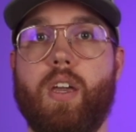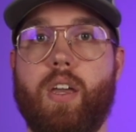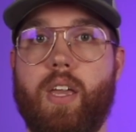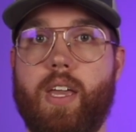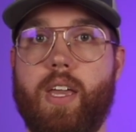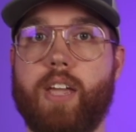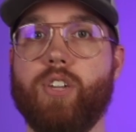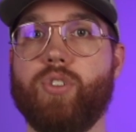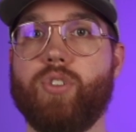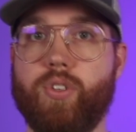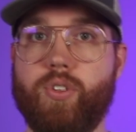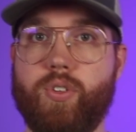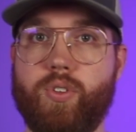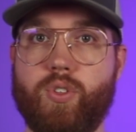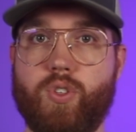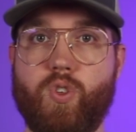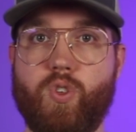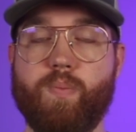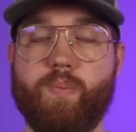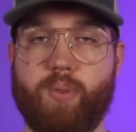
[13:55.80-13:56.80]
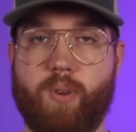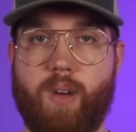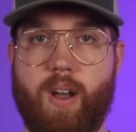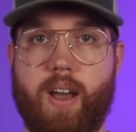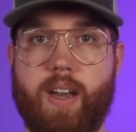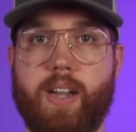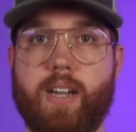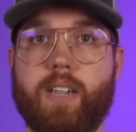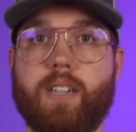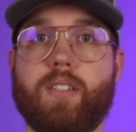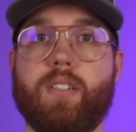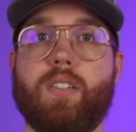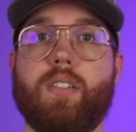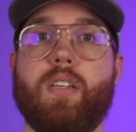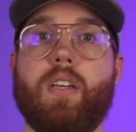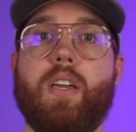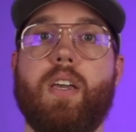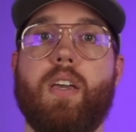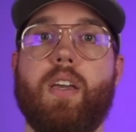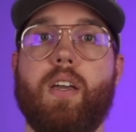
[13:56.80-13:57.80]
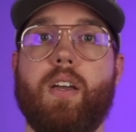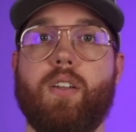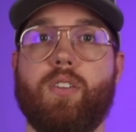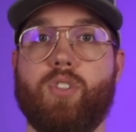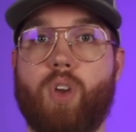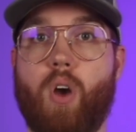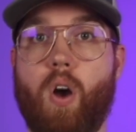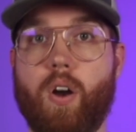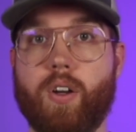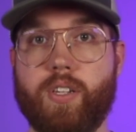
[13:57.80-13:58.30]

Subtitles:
introduce new products, talk